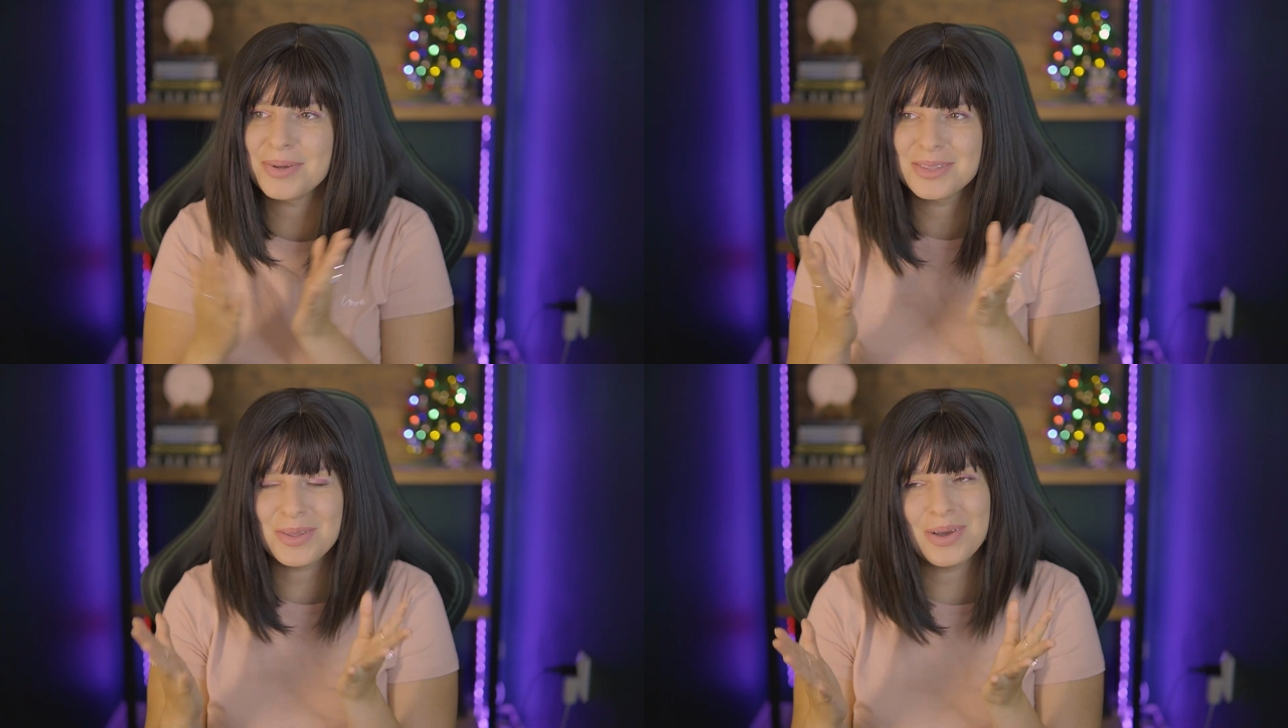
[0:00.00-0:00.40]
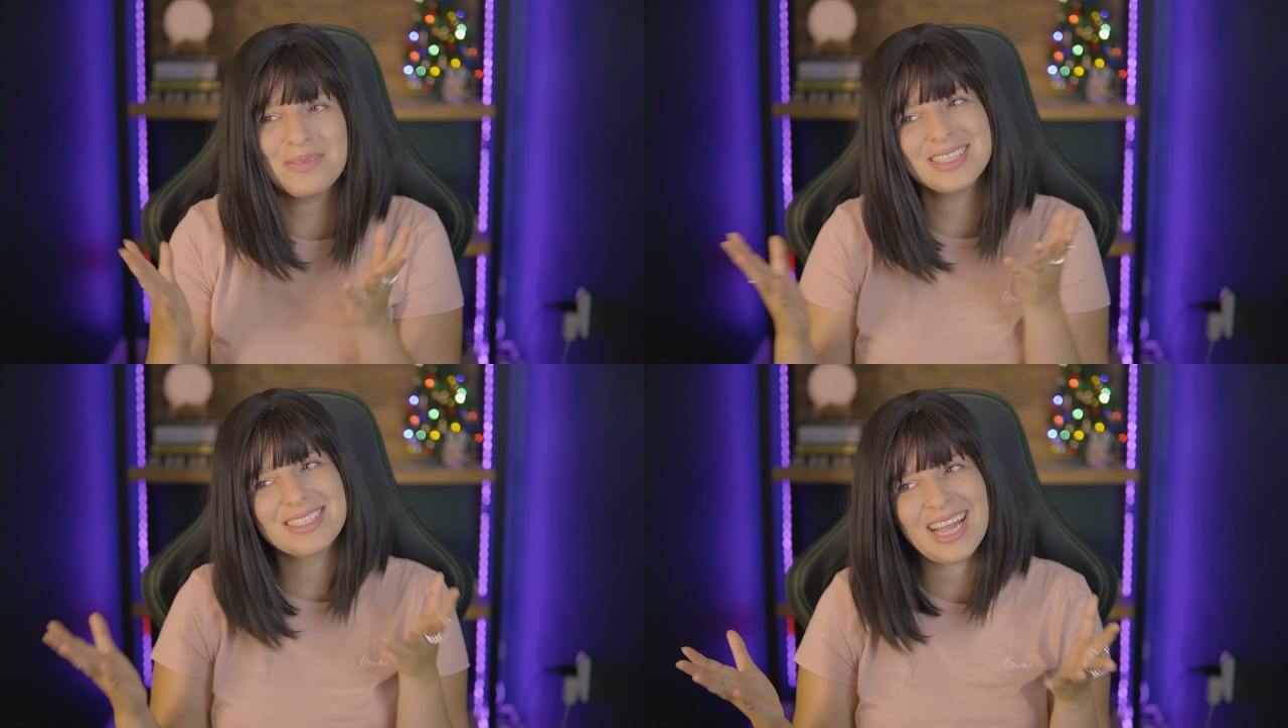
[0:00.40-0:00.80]
but no,
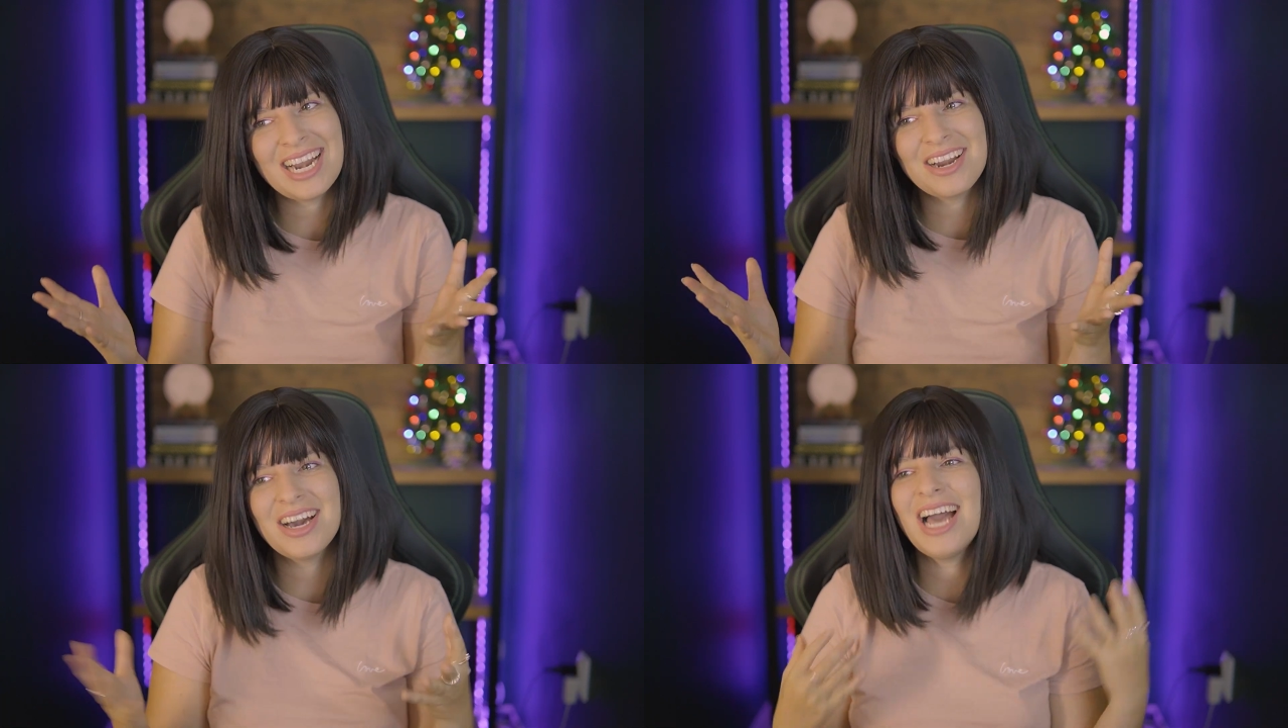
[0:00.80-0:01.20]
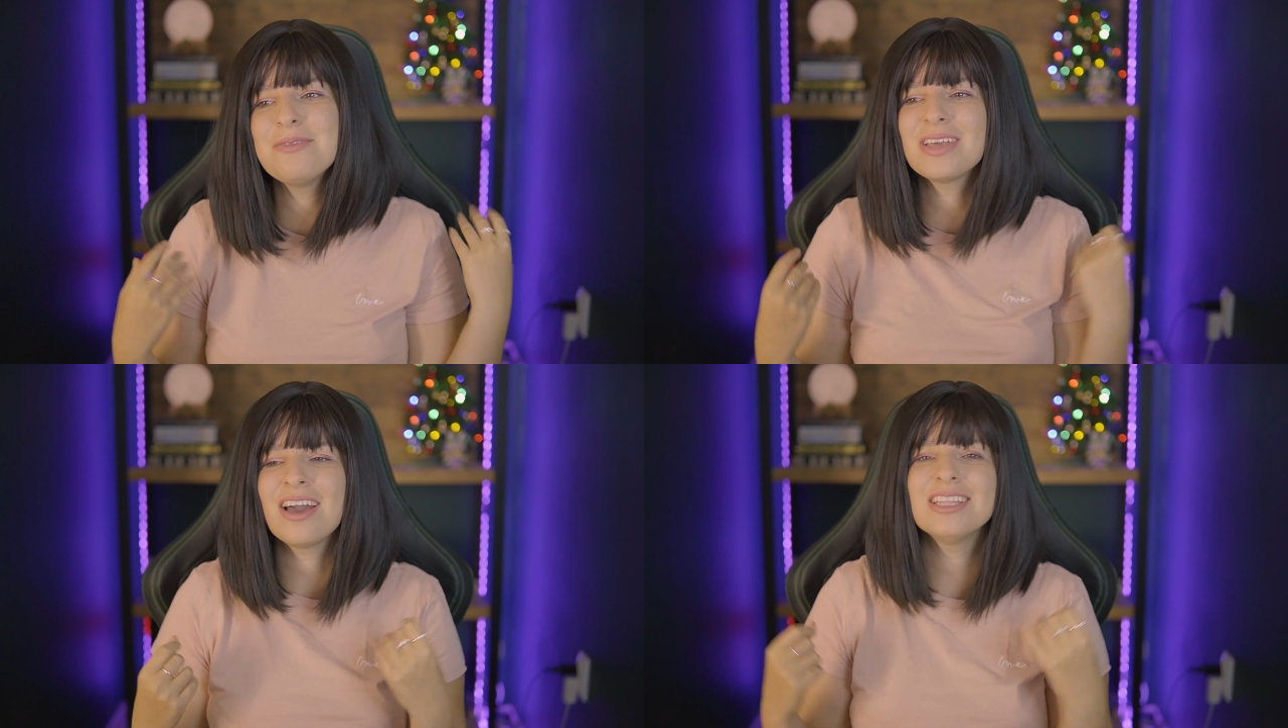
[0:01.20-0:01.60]
it was Tara,
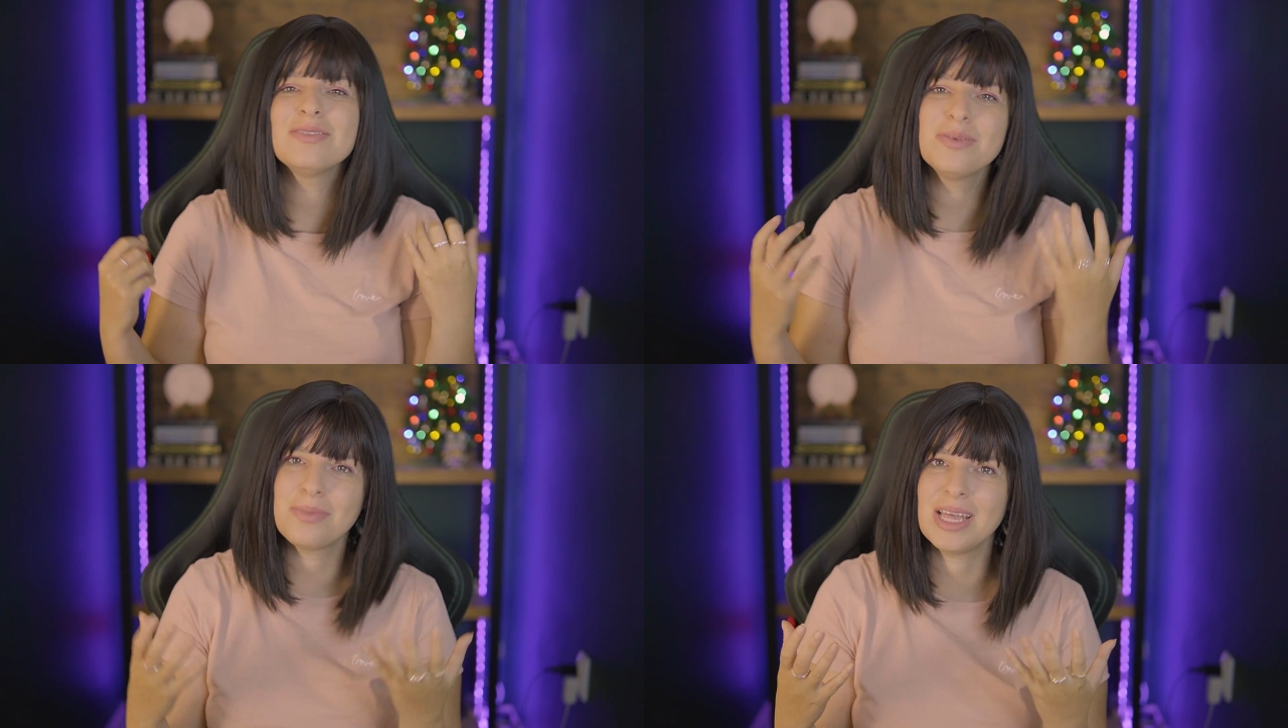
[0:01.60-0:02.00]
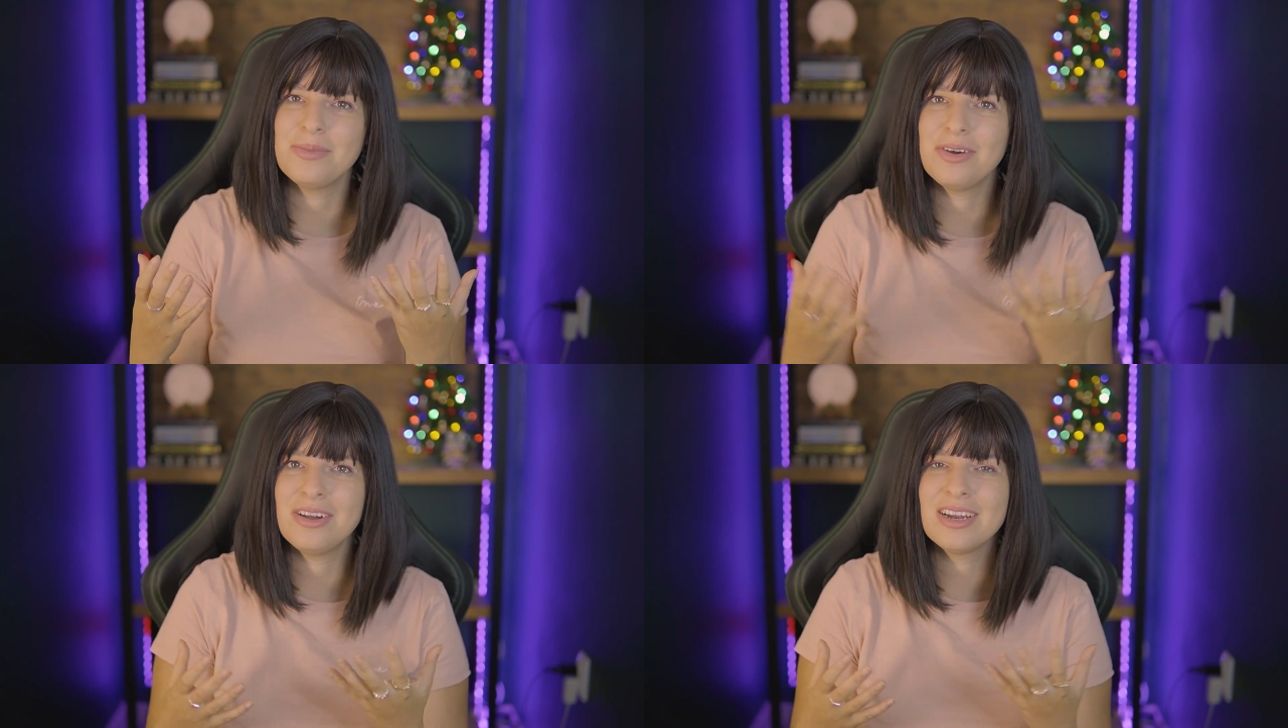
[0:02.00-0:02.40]
and we can't even
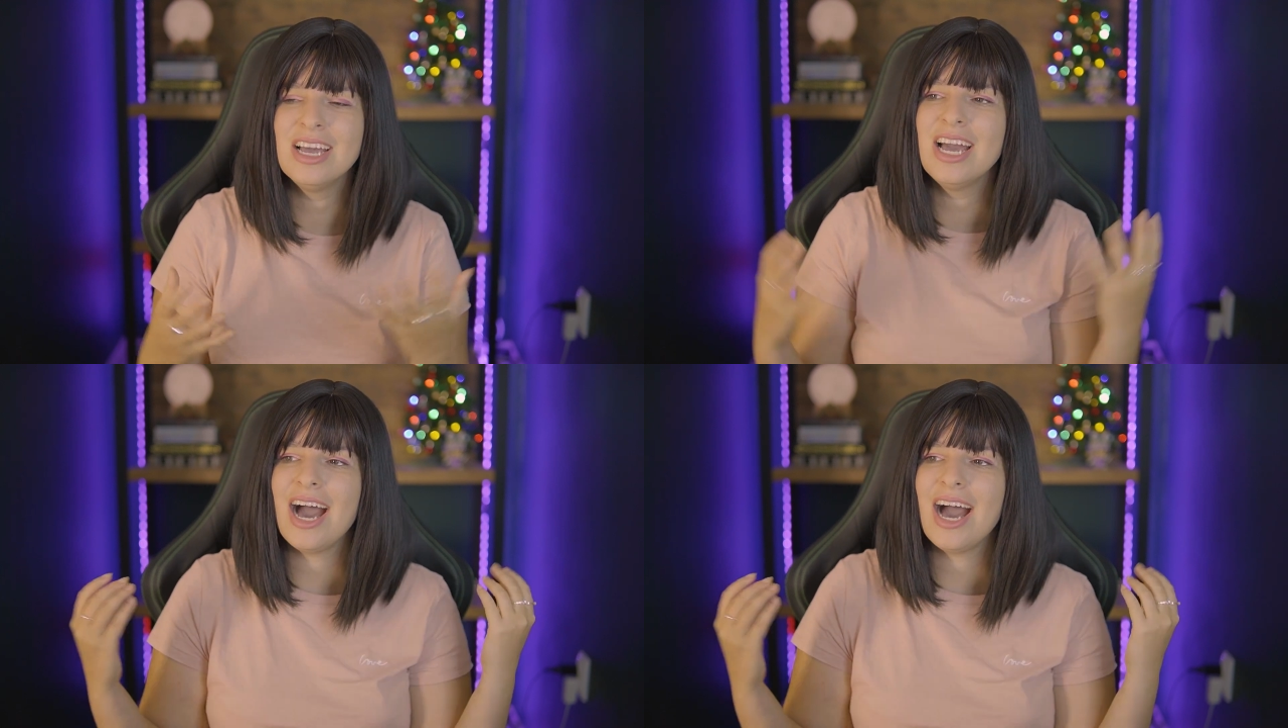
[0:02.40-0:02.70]
blame her.